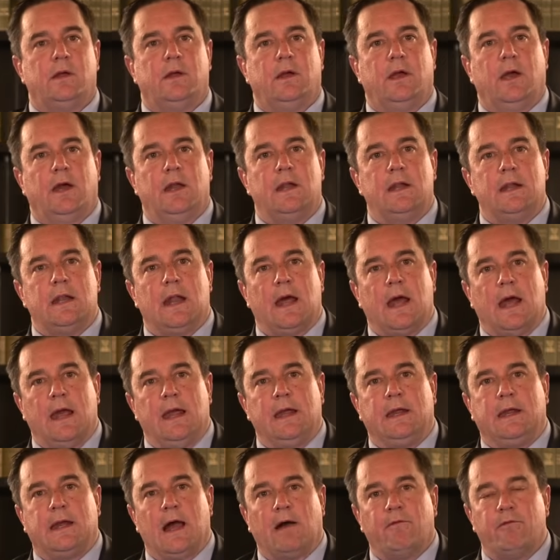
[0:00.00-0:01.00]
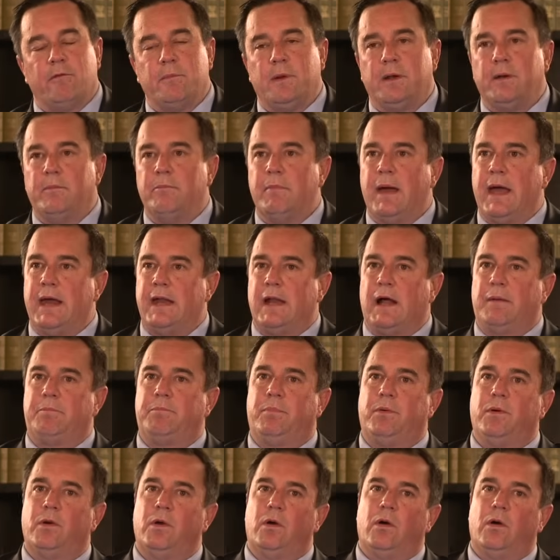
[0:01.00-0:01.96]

in a government made up